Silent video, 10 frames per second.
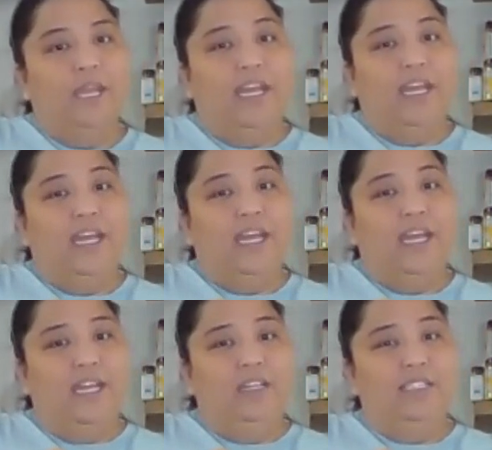and
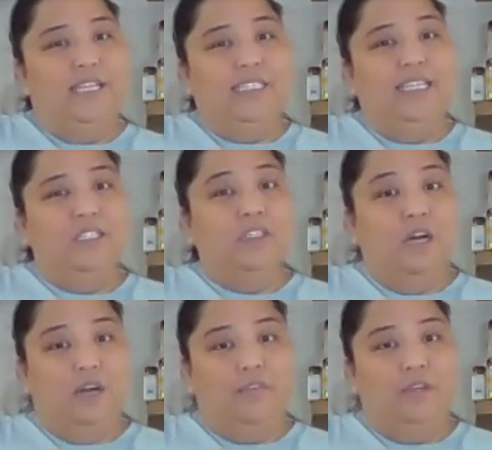it's not
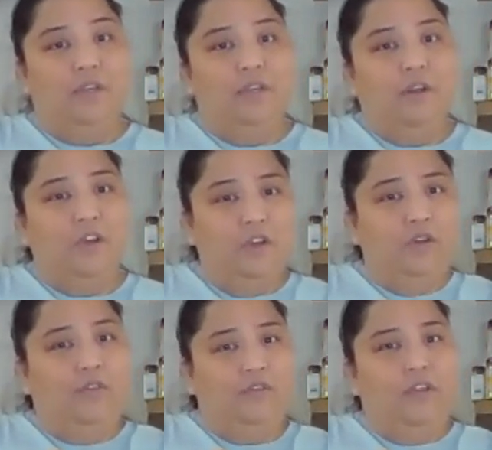soft or
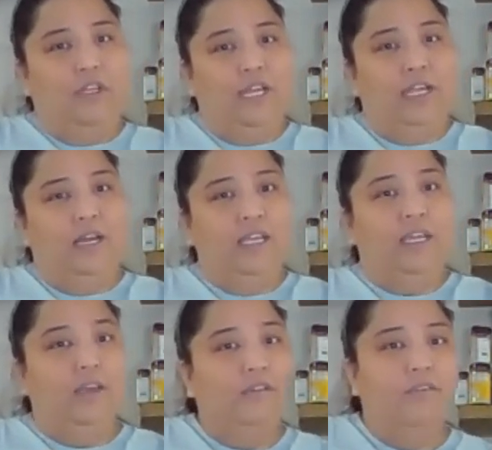you don't feel like a
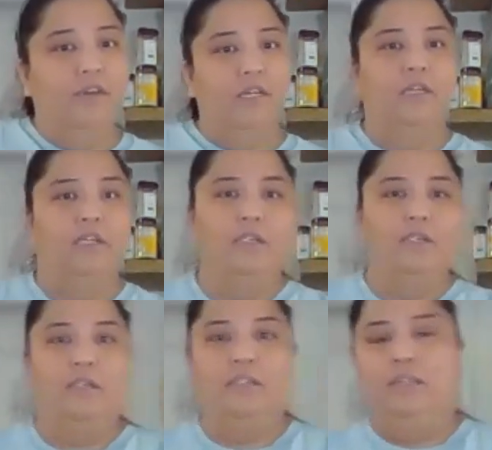give.
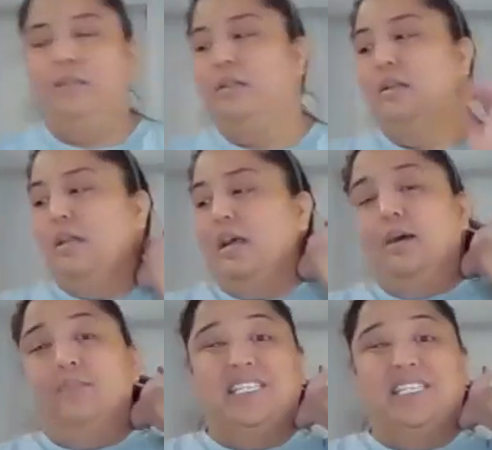Mm-hmm. That's
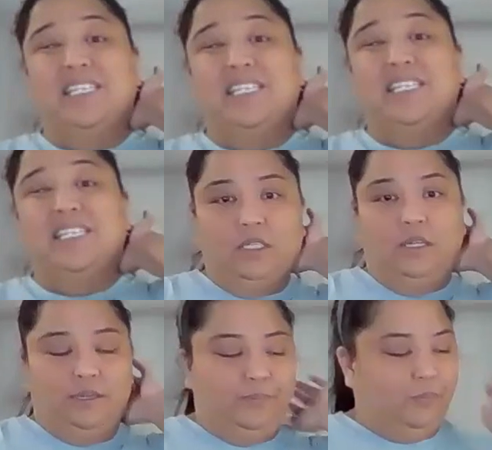how I know it's cooked.
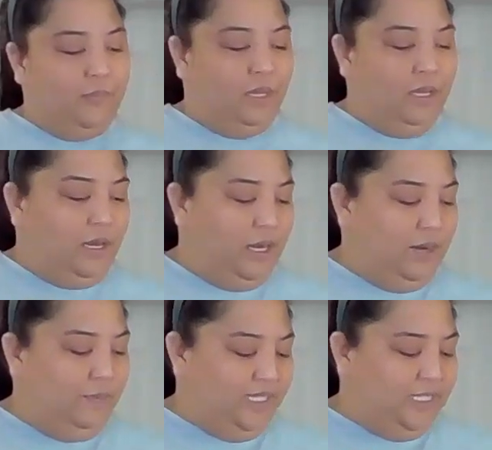
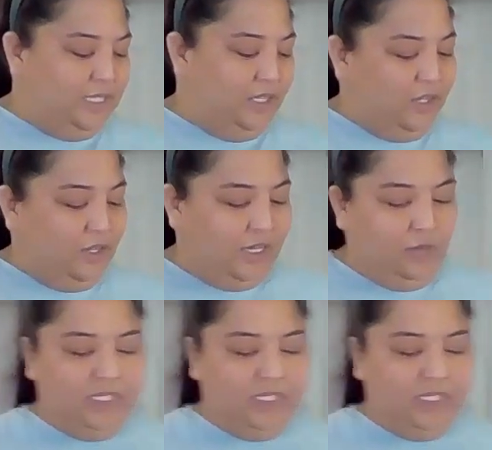This is another thing which